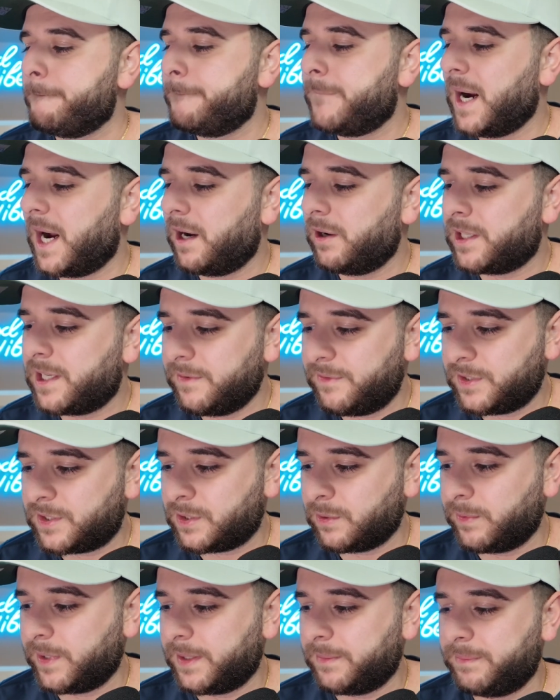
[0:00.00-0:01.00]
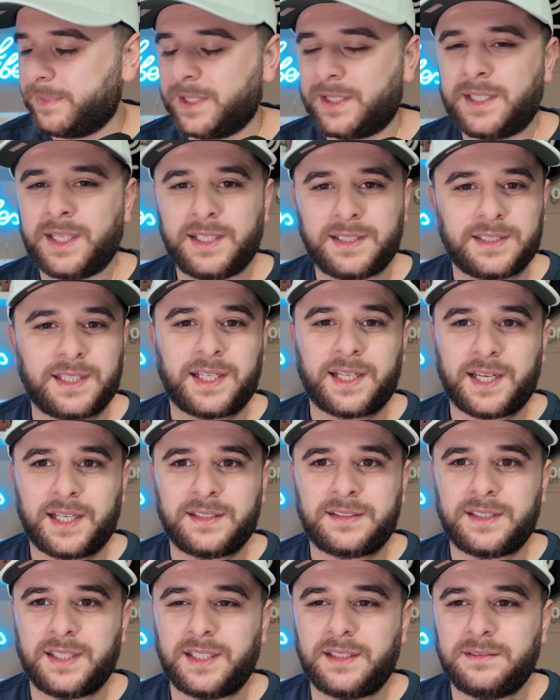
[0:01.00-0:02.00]
But I'll give us a win because, like I
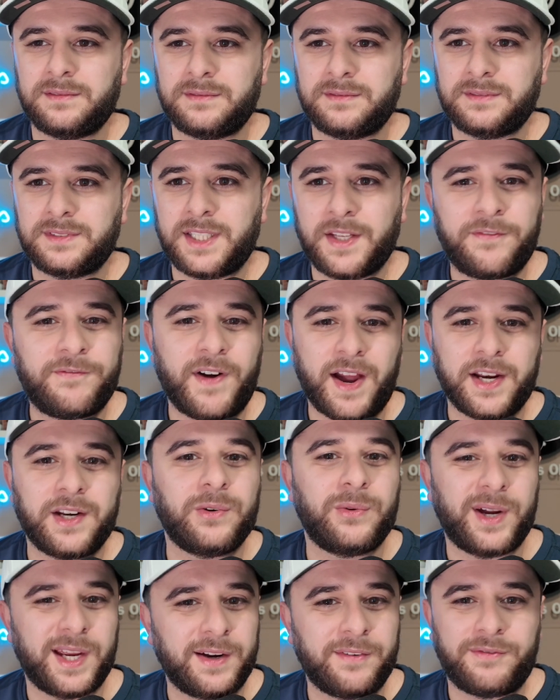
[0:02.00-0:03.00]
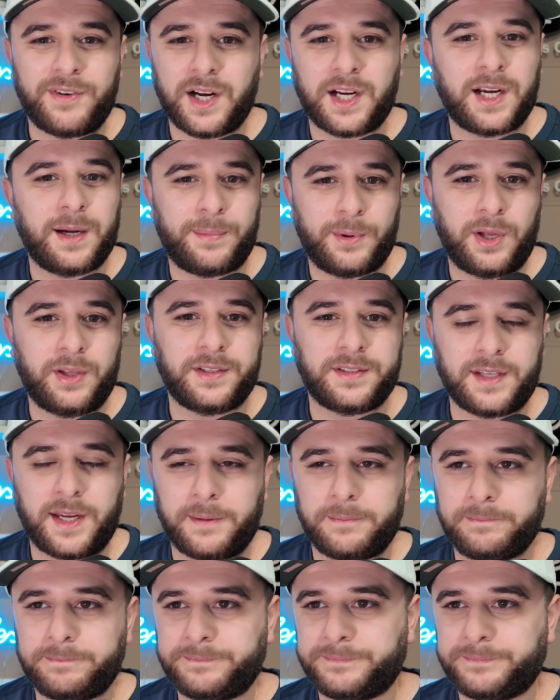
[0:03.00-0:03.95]
said, they find a way to fuck up all the time.